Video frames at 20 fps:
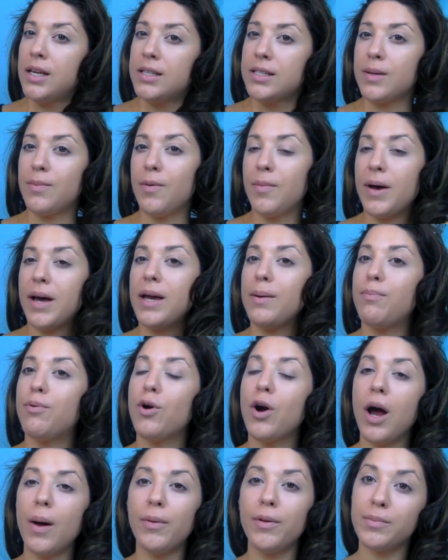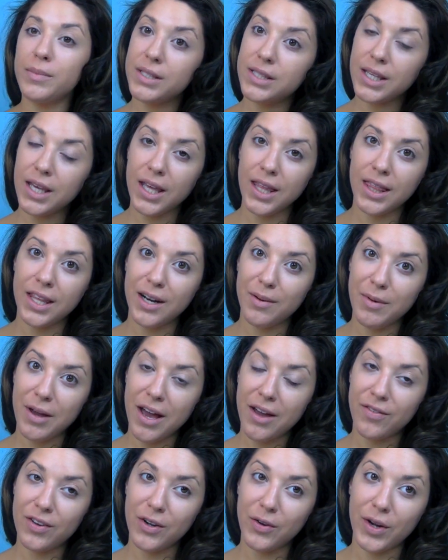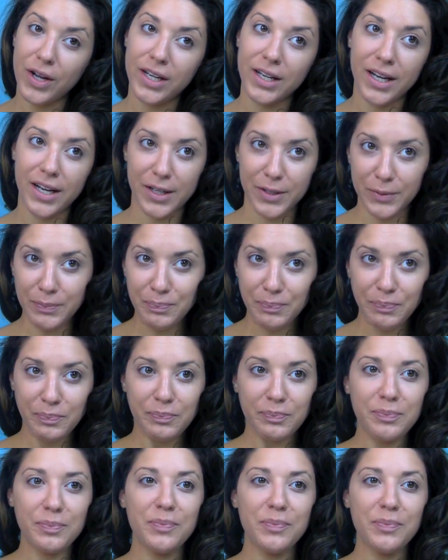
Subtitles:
some of my problem skin that I'm having right now.